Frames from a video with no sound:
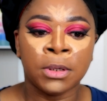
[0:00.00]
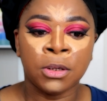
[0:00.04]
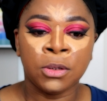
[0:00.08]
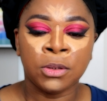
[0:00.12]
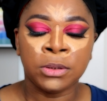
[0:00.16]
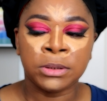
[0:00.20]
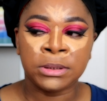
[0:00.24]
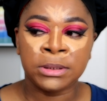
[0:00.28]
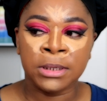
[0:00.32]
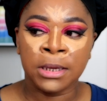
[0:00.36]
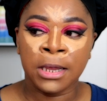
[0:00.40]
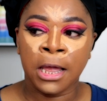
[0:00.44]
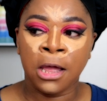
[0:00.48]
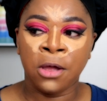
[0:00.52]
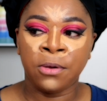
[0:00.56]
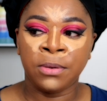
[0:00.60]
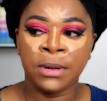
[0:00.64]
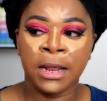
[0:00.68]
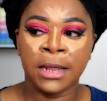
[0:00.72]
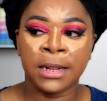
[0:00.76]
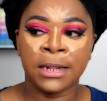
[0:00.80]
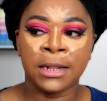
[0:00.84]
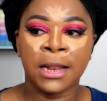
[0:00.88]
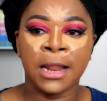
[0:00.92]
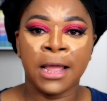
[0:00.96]
You see how
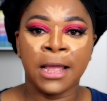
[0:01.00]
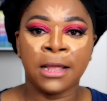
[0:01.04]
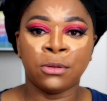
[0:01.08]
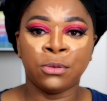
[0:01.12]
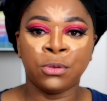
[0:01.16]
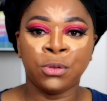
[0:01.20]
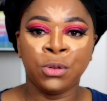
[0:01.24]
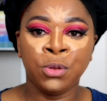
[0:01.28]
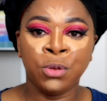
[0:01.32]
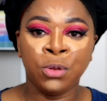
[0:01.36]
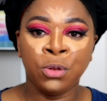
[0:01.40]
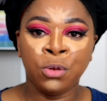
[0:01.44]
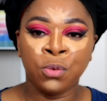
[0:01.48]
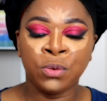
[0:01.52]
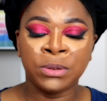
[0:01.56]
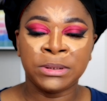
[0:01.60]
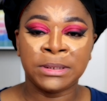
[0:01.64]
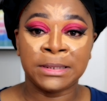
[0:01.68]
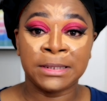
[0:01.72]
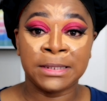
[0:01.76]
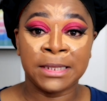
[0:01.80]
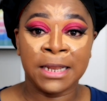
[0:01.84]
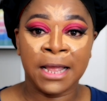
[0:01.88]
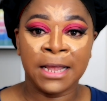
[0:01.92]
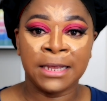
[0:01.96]
that light
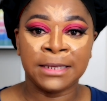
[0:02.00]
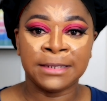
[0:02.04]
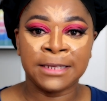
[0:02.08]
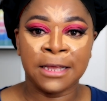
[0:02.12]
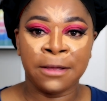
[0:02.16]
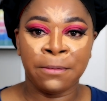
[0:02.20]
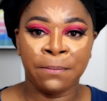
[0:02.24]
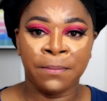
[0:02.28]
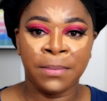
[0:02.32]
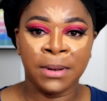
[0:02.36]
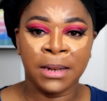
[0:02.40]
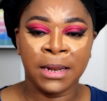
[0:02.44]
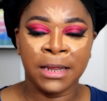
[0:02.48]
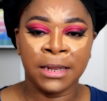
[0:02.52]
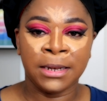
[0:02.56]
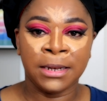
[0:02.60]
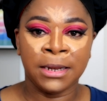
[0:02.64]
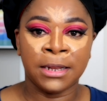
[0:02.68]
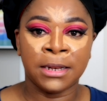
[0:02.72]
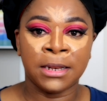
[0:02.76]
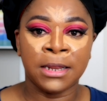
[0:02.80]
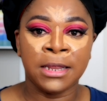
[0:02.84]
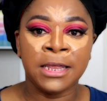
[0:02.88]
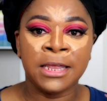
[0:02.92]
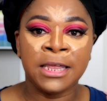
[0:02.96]
looks nice and
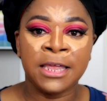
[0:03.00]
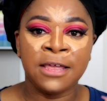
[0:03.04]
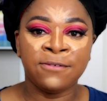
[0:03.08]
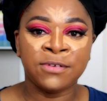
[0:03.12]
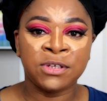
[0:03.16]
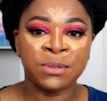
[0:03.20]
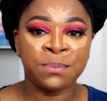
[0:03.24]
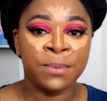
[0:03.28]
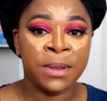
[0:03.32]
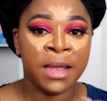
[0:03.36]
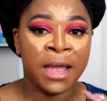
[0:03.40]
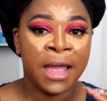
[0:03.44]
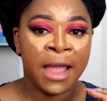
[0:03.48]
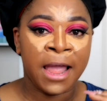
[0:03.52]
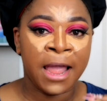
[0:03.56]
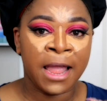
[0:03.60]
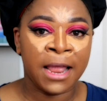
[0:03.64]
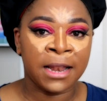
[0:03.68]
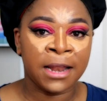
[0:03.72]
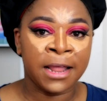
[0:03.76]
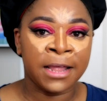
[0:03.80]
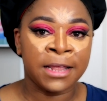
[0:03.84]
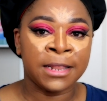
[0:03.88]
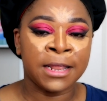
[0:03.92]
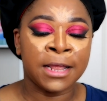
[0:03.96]
blended? It gives me a
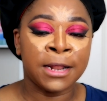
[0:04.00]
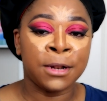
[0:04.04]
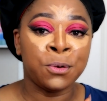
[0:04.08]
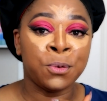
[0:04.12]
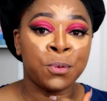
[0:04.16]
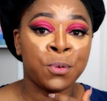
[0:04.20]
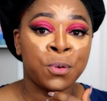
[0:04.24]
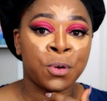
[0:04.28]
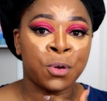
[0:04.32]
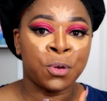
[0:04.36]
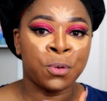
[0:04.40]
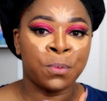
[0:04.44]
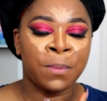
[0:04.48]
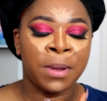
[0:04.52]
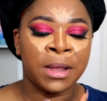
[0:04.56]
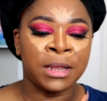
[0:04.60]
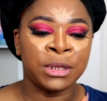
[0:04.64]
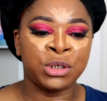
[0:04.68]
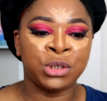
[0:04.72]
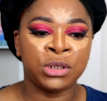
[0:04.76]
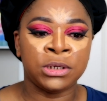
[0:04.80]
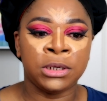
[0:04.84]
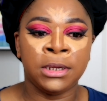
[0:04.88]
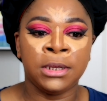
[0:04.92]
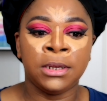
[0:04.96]
highlighted look on my
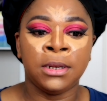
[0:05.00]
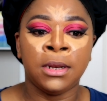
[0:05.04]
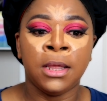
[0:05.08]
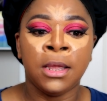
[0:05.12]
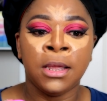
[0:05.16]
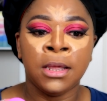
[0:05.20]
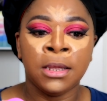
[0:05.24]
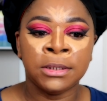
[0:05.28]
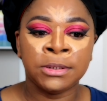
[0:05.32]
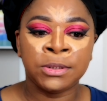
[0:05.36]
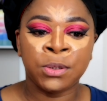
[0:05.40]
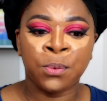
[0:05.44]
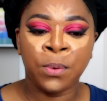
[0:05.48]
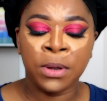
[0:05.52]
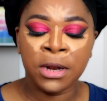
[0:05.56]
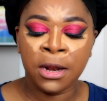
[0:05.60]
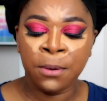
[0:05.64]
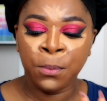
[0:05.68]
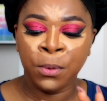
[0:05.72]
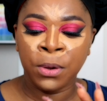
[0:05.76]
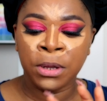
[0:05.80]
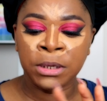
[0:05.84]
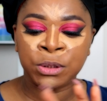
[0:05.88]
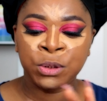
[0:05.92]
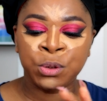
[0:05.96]
chin. So what
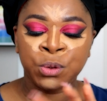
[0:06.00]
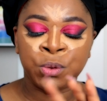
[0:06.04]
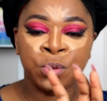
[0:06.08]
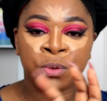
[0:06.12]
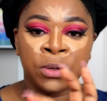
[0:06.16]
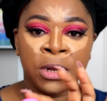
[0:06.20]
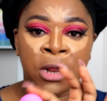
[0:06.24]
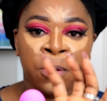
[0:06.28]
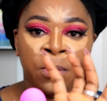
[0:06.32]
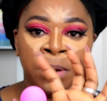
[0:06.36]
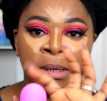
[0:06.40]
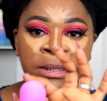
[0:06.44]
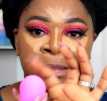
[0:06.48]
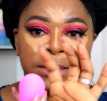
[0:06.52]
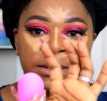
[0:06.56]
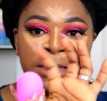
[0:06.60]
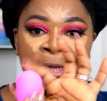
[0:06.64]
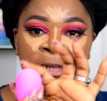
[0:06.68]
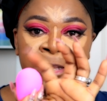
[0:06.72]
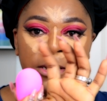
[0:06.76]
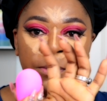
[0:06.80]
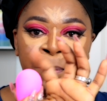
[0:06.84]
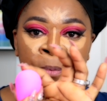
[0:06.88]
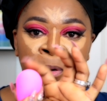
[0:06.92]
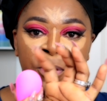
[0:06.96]
I'm going to do now is
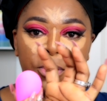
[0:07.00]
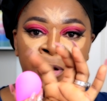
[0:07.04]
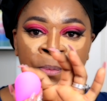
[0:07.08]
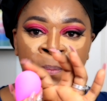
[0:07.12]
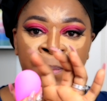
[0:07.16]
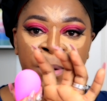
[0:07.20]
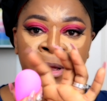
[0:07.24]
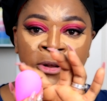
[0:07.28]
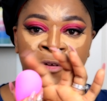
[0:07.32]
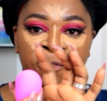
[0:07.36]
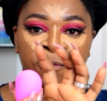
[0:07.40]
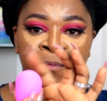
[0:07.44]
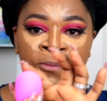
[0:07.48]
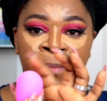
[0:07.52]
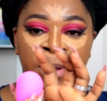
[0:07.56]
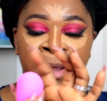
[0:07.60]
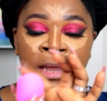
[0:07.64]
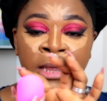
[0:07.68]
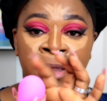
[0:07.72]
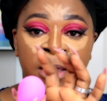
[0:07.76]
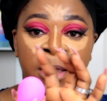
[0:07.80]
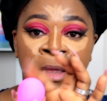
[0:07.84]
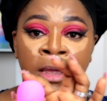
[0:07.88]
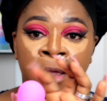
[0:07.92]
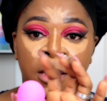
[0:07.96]
take the bottom part of
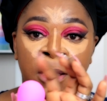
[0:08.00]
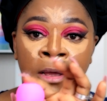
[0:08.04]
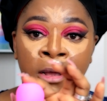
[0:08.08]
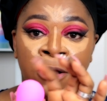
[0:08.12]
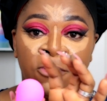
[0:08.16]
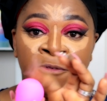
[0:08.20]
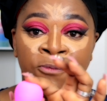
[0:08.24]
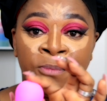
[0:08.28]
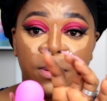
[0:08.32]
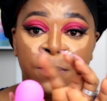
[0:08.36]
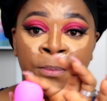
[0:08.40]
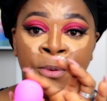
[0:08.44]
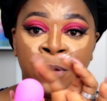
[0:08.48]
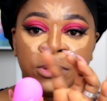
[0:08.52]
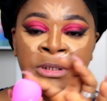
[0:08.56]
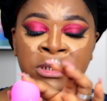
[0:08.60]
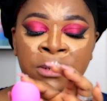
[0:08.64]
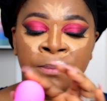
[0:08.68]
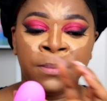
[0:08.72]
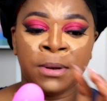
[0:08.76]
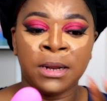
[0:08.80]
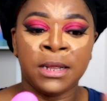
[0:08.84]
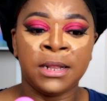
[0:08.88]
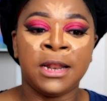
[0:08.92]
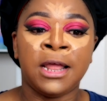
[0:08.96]
my
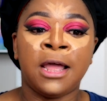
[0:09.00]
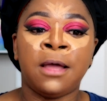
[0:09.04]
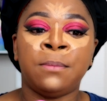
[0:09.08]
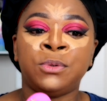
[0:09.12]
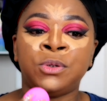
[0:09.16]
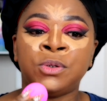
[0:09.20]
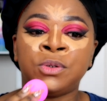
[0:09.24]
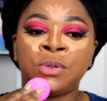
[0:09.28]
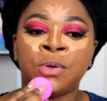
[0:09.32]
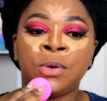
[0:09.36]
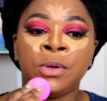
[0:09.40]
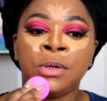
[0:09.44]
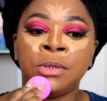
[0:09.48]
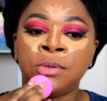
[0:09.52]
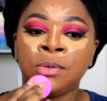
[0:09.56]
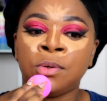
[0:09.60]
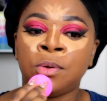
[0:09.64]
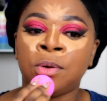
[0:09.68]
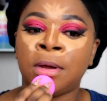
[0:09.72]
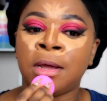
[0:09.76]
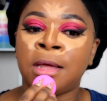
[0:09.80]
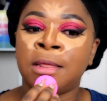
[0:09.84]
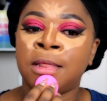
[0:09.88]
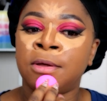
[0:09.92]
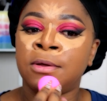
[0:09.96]
beauty blender. I'm just going to
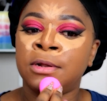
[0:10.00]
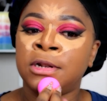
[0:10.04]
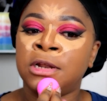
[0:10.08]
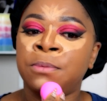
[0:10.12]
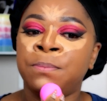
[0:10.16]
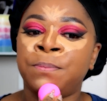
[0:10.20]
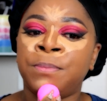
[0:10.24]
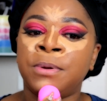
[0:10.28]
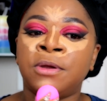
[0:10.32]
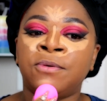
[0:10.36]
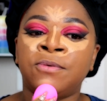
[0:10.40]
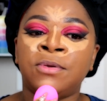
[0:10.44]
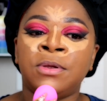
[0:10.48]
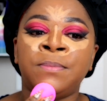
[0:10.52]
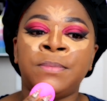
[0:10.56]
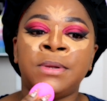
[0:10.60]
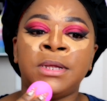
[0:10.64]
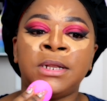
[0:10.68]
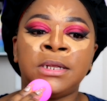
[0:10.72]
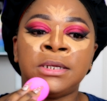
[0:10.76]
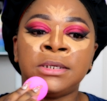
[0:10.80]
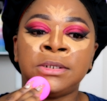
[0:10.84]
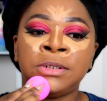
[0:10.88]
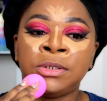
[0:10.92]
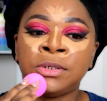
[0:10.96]
go around the
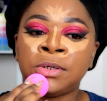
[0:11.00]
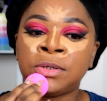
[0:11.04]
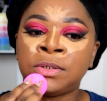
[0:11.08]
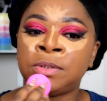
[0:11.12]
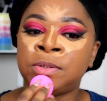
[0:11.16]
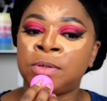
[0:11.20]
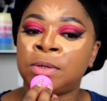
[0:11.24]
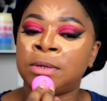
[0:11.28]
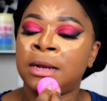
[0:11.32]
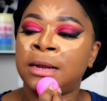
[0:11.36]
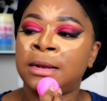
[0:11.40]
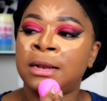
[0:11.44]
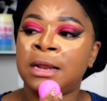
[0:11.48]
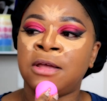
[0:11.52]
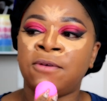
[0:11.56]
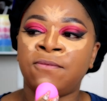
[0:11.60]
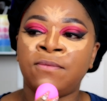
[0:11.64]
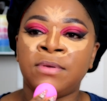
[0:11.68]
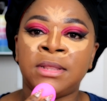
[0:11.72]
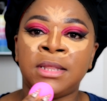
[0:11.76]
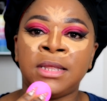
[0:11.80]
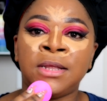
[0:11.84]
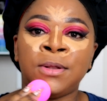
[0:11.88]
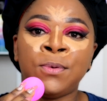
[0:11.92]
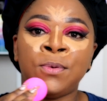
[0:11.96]
perimeters just so that
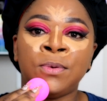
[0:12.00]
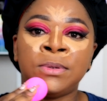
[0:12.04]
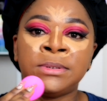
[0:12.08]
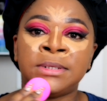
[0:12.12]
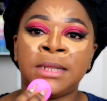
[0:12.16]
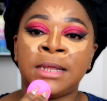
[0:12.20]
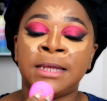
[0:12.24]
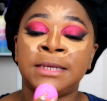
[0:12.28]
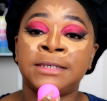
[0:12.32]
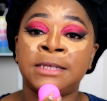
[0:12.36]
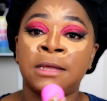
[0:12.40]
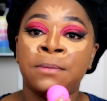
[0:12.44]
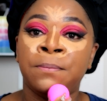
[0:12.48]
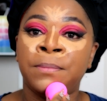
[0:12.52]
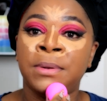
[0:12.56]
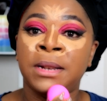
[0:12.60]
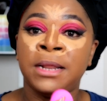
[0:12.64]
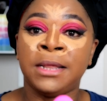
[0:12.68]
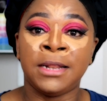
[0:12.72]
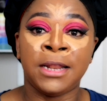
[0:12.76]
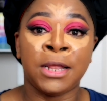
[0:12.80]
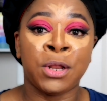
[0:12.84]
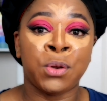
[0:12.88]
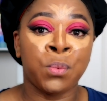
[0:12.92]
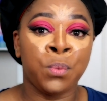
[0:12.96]
everything looks nice and
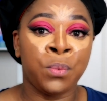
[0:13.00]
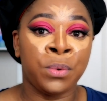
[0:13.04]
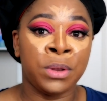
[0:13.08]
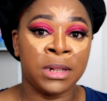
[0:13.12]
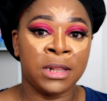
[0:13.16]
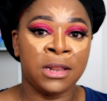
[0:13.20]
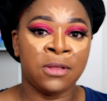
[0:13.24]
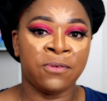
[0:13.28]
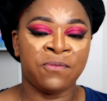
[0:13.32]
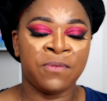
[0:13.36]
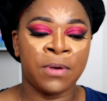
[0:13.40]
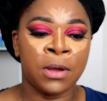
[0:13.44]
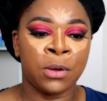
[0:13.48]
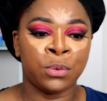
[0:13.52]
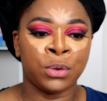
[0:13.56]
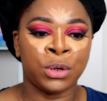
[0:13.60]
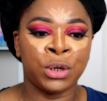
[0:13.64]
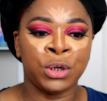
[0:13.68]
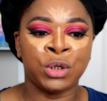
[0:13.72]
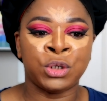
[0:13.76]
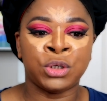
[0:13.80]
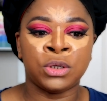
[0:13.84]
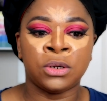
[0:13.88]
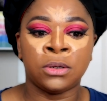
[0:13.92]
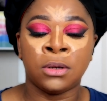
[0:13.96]
blended with the
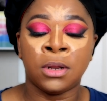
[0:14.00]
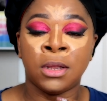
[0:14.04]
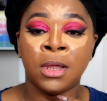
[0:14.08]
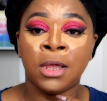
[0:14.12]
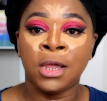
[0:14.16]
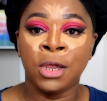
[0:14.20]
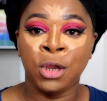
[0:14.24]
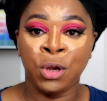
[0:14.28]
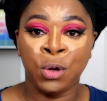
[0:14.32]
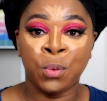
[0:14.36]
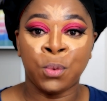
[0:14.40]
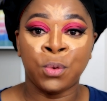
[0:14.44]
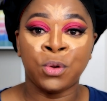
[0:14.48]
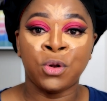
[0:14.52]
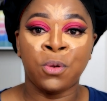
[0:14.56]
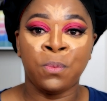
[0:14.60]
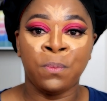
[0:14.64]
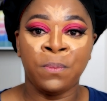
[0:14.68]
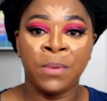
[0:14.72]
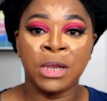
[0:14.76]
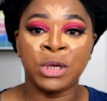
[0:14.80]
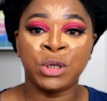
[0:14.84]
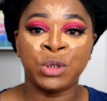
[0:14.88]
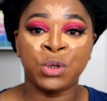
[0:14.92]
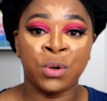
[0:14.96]
foundation. You want to
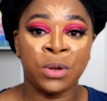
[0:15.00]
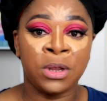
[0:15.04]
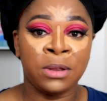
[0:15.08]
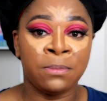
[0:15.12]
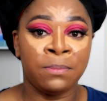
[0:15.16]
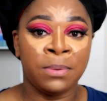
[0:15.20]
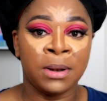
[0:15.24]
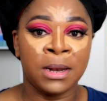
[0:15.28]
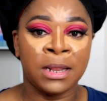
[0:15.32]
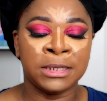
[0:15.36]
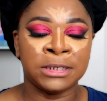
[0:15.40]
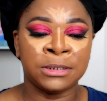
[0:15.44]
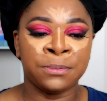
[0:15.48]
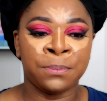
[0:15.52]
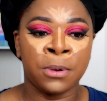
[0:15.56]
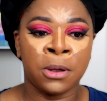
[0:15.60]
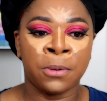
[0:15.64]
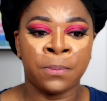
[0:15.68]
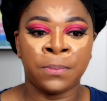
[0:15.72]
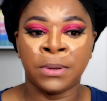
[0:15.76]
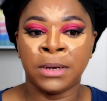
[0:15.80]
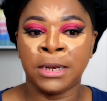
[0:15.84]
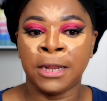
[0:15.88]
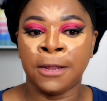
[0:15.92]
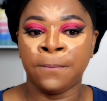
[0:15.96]
make sure it blends
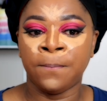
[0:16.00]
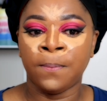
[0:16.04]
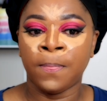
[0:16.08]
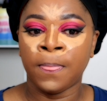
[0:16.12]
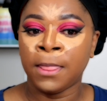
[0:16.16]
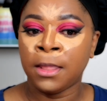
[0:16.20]
properly.